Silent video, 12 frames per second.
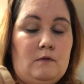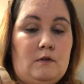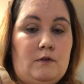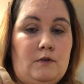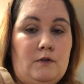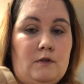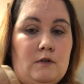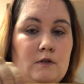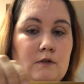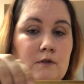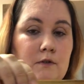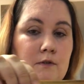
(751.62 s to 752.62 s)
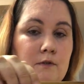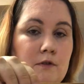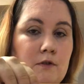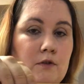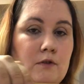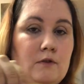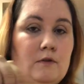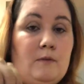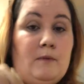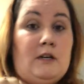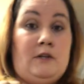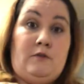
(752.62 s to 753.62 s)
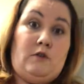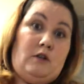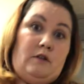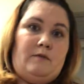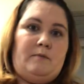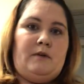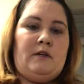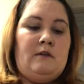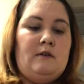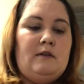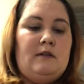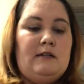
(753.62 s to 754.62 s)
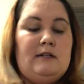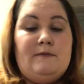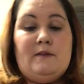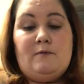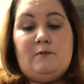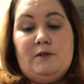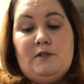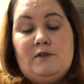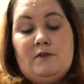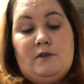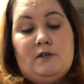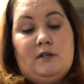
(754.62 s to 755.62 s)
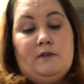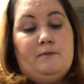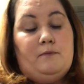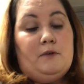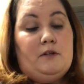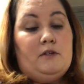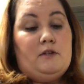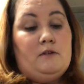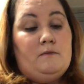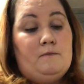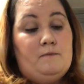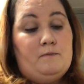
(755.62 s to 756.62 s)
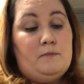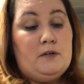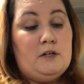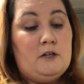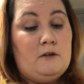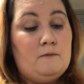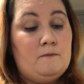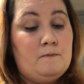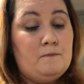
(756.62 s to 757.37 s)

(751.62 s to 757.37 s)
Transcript: All these colors right here. I'm not going to use all of them, but I'm going to start off with my